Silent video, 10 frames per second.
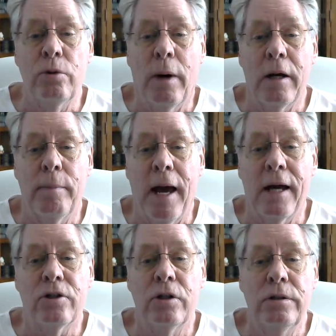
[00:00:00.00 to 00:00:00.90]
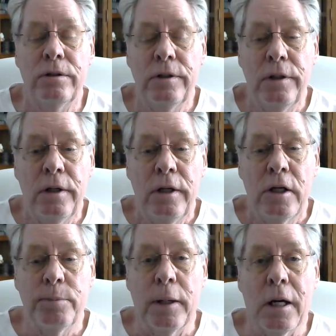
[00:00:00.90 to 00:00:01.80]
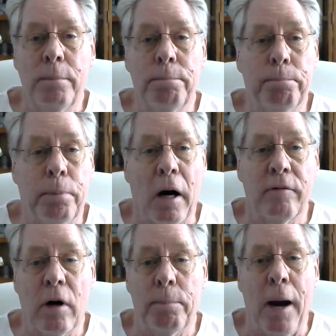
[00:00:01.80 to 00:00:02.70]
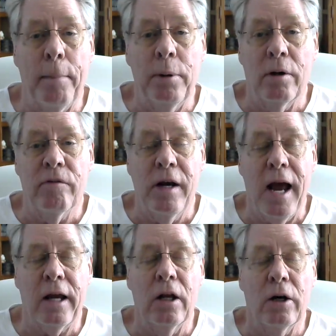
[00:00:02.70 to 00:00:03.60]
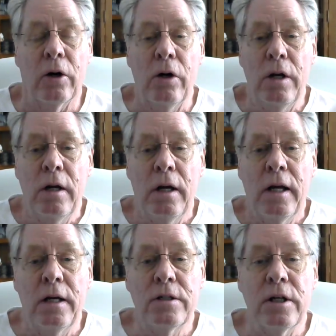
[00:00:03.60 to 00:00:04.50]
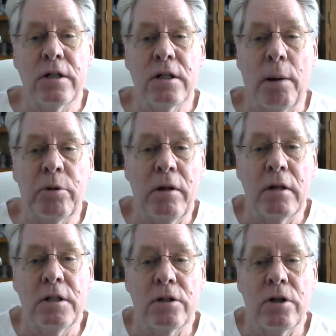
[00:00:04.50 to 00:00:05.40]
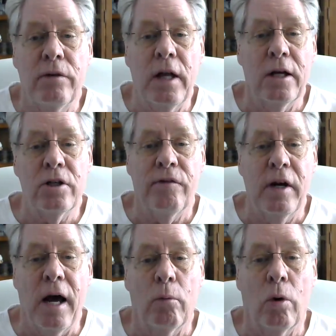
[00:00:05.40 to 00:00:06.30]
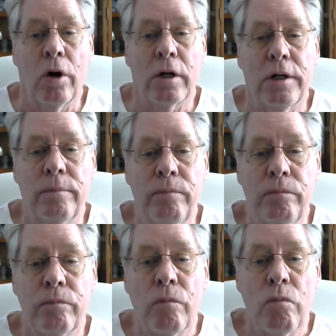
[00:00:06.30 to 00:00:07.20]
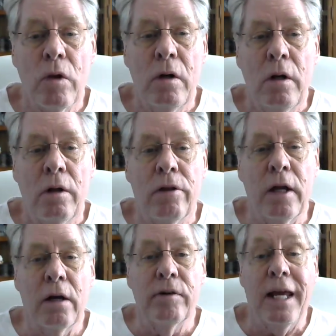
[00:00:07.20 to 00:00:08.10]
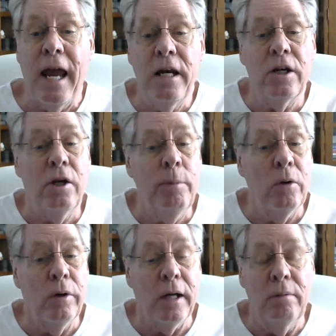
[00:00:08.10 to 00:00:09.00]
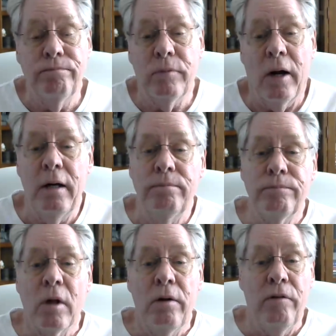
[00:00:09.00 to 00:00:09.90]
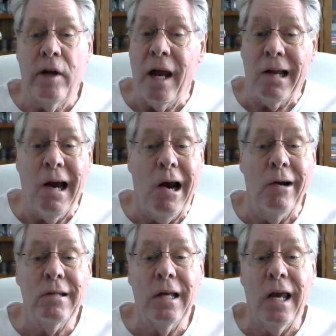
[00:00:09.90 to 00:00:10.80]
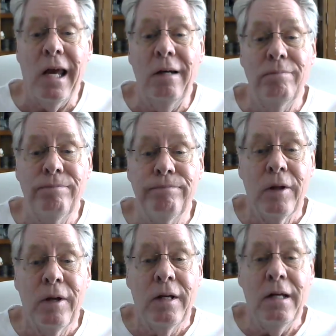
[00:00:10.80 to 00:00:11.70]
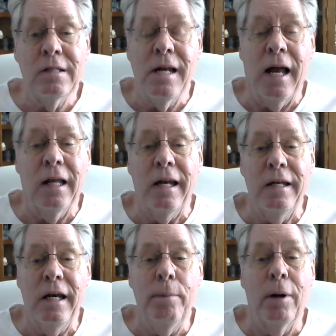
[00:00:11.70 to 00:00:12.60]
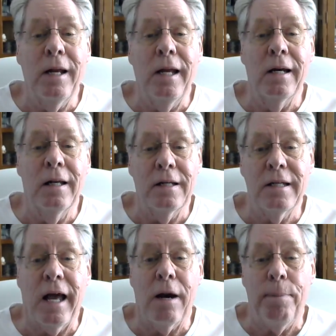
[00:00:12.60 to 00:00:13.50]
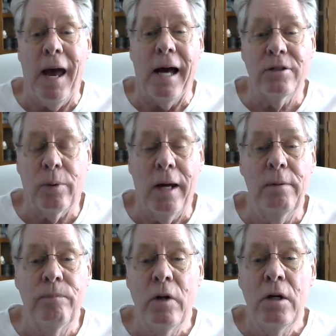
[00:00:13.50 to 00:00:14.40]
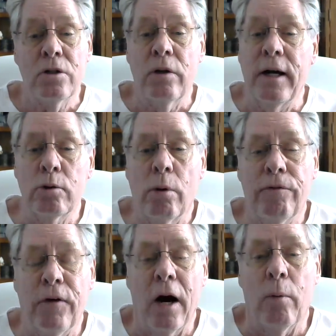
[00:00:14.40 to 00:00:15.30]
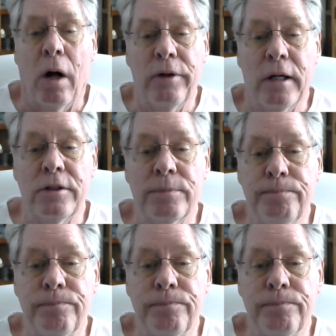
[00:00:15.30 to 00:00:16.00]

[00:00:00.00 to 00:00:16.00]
you might imagine, has become part of our popular vernacular, is it's something that sits on the edge of a network. Think of a gated community, right? You've got a guard at the gate. He's not letting anybody in unless they got a pass, right? So that's what a firewall does.